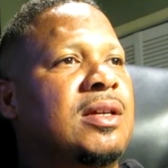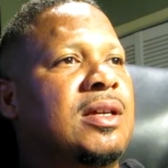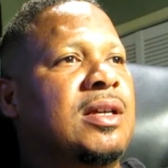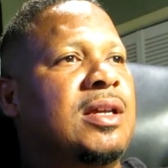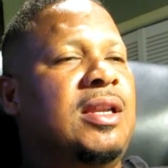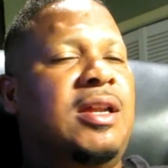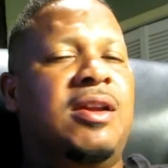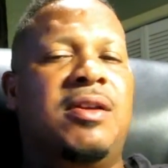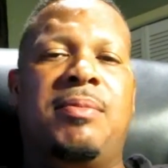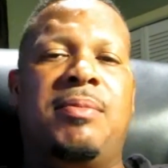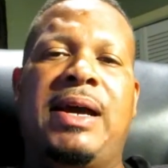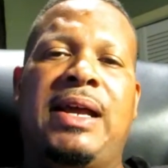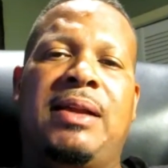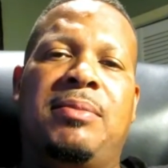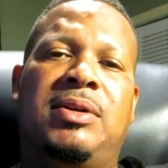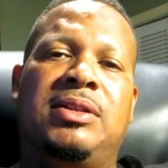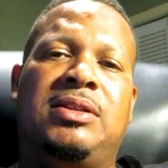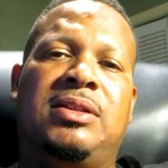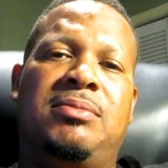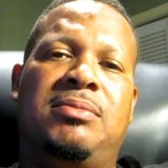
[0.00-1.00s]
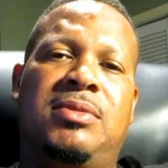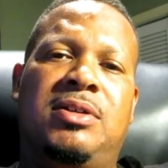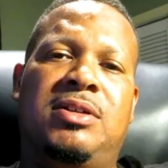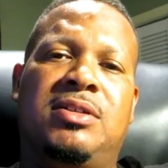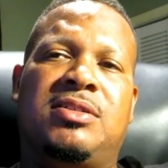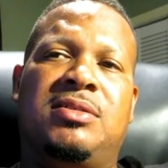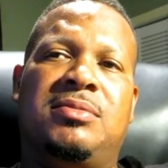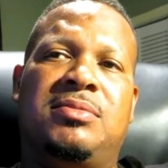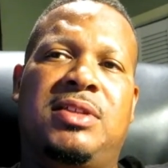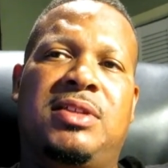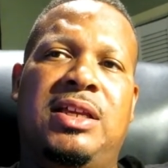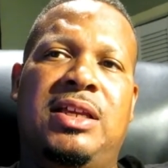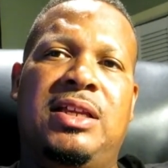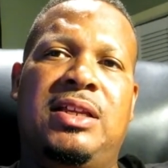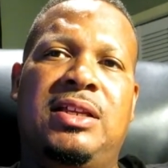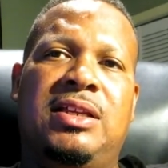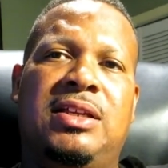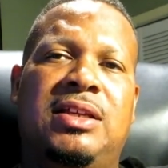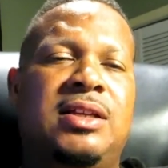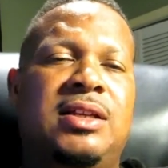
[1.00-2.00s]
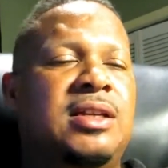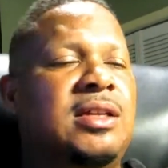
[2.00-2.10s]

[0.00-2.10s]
and everybody but the Muslims get it.